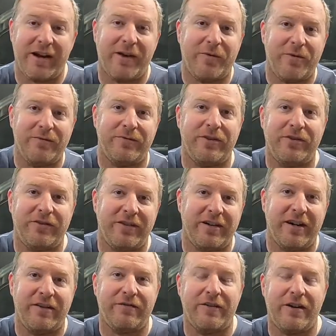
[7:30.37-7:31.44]
I won't use any
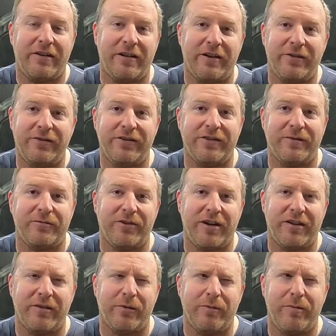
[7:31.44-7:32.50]
kind of foul language because I'm
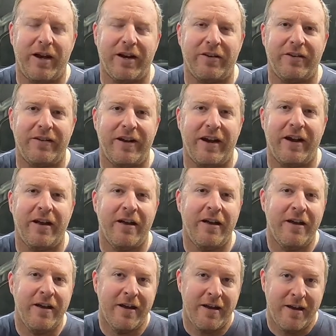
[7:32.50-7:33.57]
trying to hold back on that.
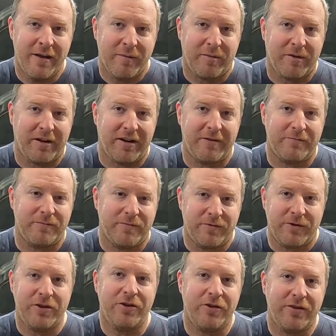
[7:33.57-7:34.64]
But
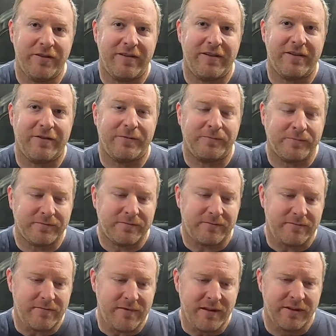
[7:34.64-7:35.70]
you know the deal.
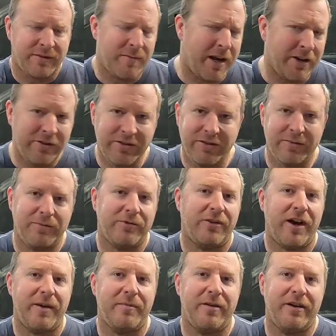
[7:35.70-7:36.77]
Smash the
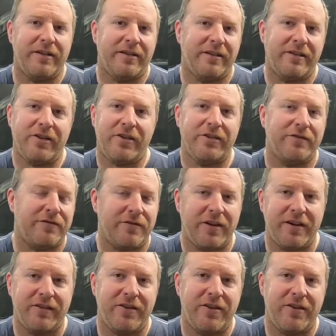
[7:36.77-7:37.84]
subscribe button. Let all your
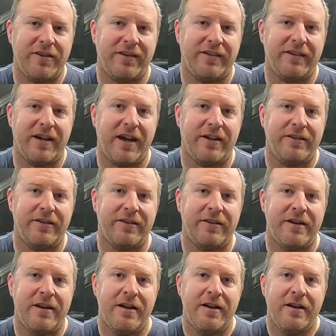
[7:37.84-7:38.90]
friends know this is out
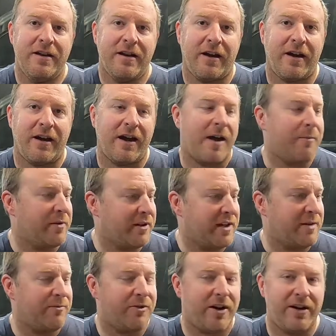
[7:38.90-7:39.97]
here. I'm going to
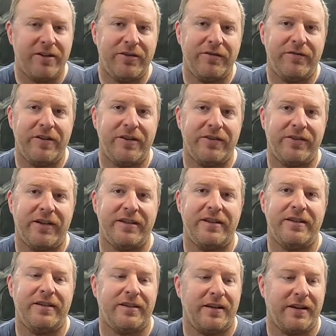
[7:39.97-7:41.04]
keep trying to do videos like
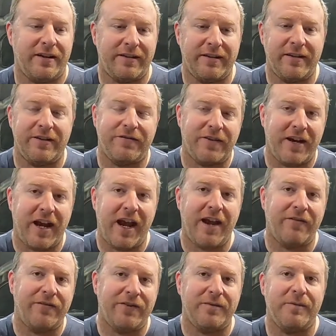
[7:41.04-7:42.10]
this. Like I said, if I
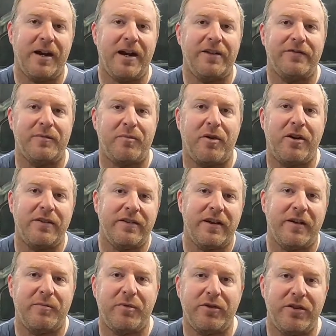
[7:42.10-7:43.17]
have some kind of a part that
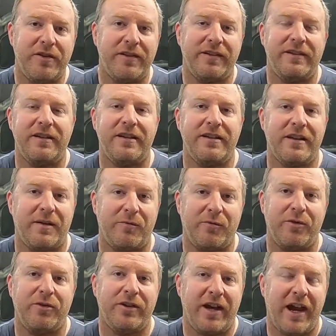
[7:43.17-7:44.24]
I put on this thing that I'm
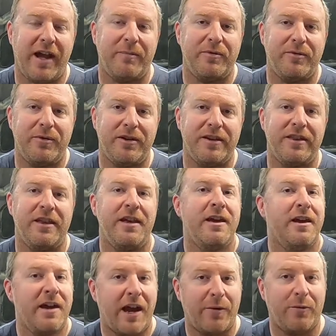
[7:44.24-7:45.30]
really happy with,
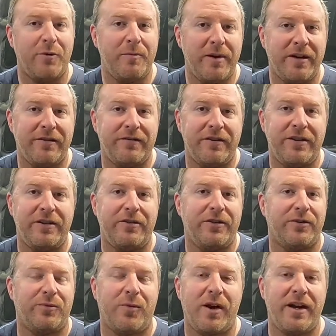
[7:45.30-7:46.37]
I will make a video,
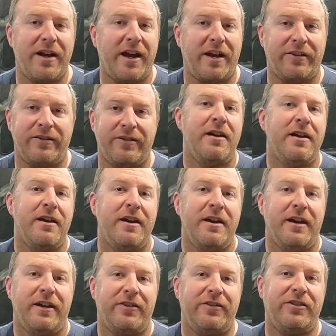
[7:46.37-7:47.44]
because why not?
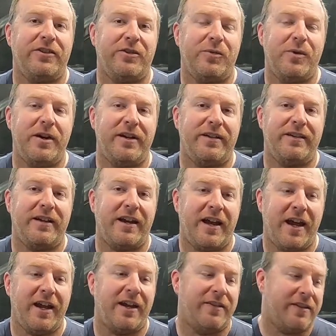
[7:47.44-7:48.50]
It's just a way to say,
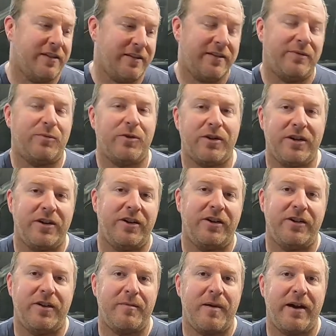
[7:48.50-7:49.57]
hey, this is working
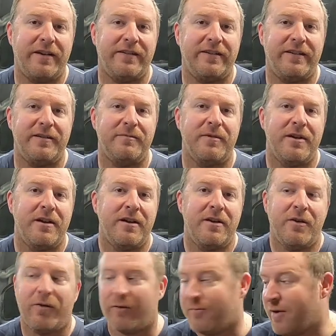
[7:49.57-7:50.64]
good on my Jeep
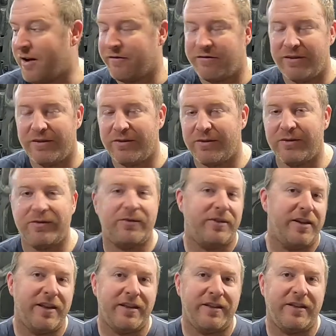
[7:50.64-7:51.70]
or my vehicles or
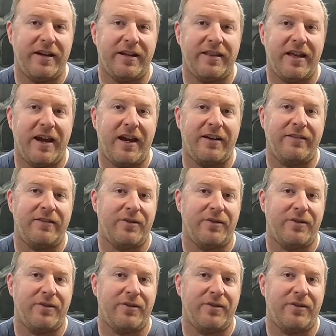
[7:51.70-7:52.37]
anything like that.